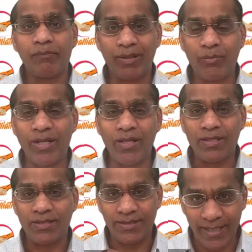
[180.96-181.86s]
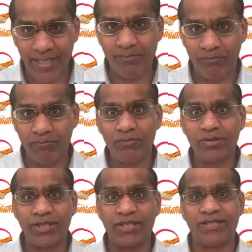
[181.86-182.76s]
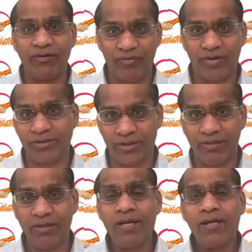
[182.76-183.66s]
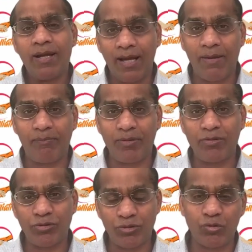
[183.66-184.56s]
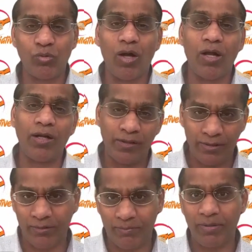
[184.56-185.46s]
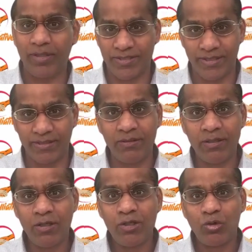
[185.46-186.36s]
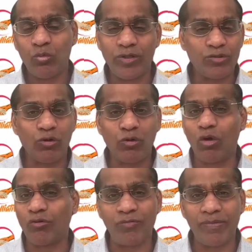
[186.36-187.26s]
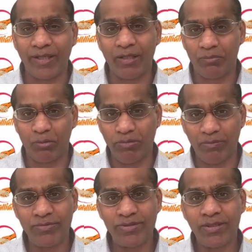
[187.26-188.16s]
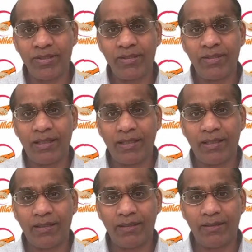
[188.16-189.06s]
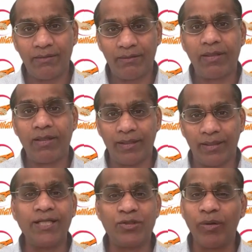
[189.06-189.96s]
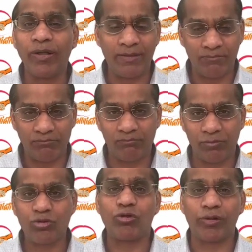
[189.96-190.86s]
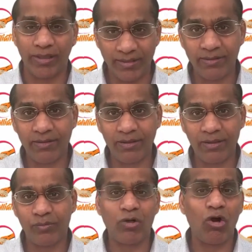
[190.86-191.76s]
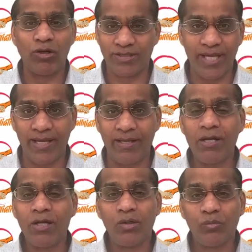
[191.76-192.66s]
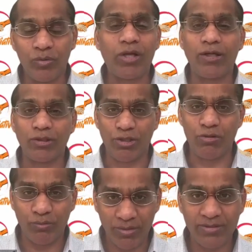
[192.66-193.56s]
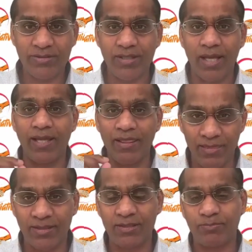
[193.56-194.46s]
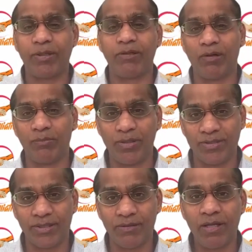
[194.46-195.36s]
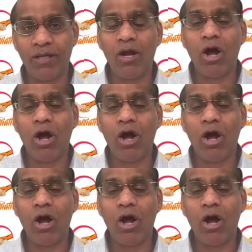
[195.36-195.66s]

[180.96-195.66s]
But when the same chest infection happens to another person who has got lots of medical problems, it's very tricky. We can't say we can cure this in this particular person